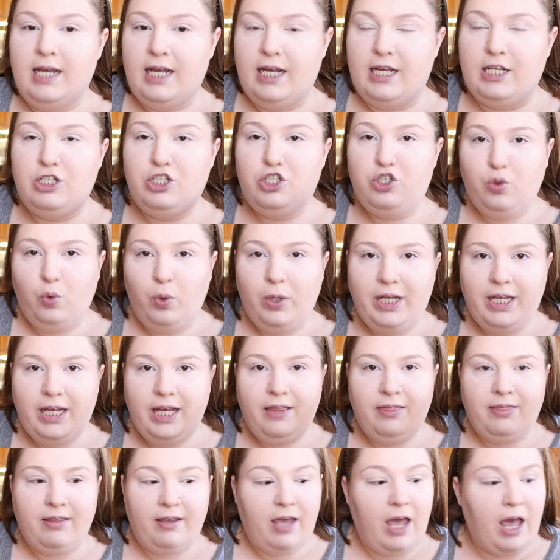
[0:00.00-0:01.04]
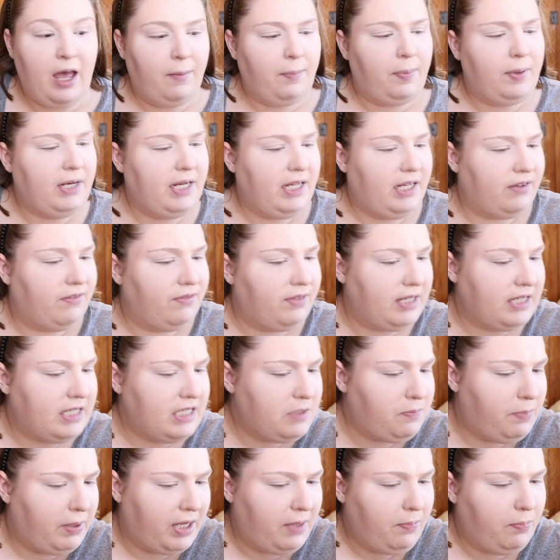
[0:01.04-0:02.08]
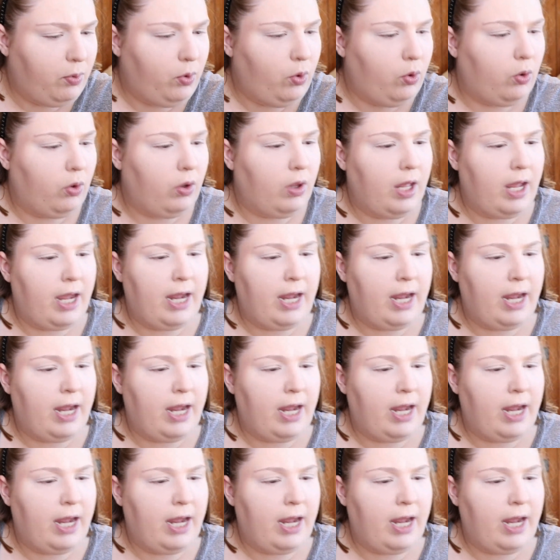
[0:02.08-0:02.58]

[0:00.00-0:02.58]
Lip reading: enjoying the company of these people.